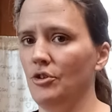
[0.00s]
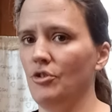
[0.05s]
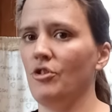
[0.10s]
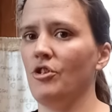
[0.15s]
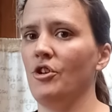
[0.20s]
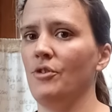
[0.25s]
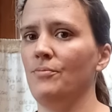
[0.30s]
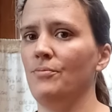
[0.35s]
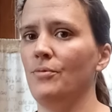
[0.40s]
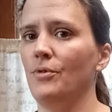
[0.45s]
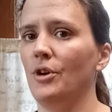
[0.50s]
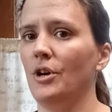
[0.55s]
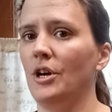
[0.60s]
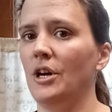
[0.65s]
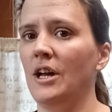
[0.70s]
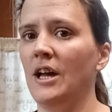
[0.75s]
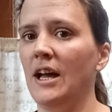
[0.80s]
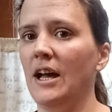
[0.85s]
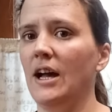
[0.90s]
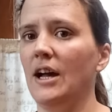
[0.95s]
use your
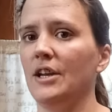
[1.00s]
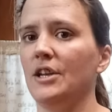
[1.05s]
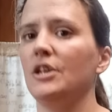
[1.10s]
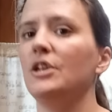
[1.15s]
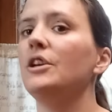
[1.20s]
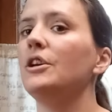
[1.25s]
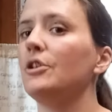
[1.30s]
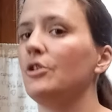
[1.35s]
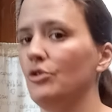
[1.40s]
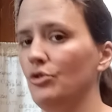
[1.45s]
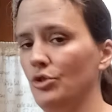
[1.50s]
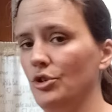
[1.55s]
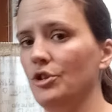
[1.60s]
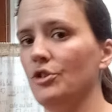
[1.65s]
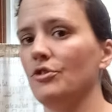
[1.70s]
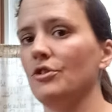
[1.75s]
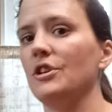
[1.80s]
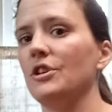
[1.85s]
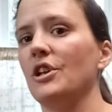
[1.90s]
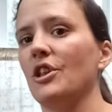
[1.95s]
head, do
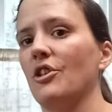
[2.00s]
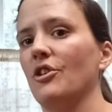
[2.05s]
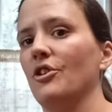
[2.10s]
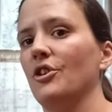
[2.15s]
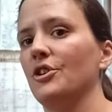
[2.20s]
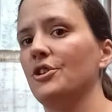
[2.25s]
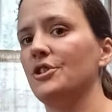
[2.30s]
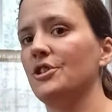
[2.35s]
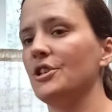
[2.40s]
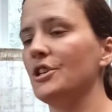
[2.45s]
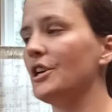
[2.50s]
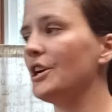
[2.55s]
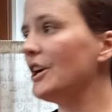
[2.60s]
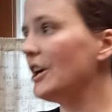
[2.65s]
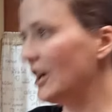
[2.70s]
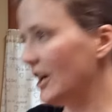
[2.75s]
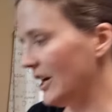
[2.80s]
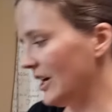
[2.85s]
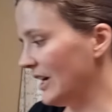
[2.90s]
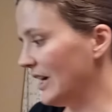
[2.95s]
your research,
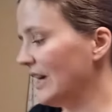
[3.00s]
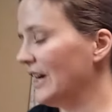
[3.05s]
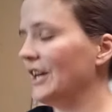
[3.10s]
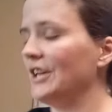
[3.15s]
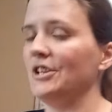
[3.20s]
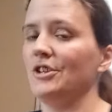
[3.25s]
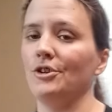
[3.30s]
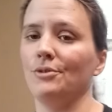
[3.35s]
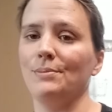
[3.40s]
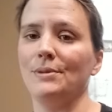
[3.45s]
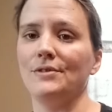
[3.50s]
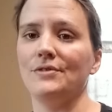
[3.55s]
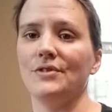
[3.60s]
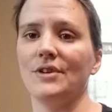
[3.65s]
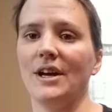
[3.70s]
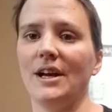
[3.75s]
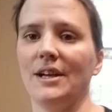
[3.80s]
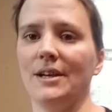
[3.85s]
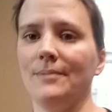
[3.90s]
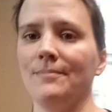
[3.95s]
and you'll be
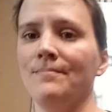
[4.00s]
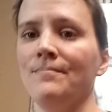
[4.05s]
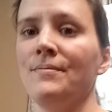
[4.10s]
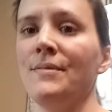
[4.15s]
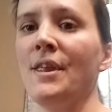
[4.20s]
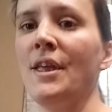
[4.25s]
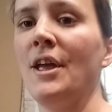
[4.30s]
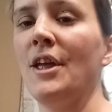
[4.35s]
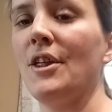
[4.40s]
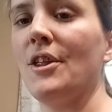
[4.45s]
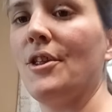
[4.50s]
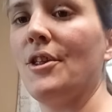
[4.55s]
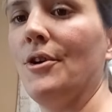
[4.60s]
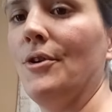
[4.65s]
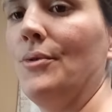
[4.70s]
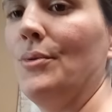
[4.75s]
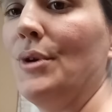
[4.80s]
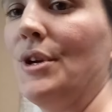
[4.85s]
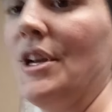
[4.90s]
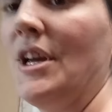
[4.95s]
fine.
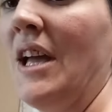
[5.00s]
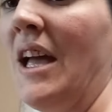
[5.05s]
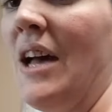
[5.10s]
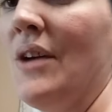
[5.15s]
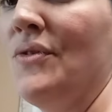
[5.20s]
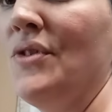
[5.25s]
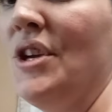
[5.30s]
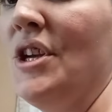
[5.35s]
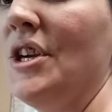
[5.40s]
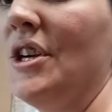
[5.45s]
So what I have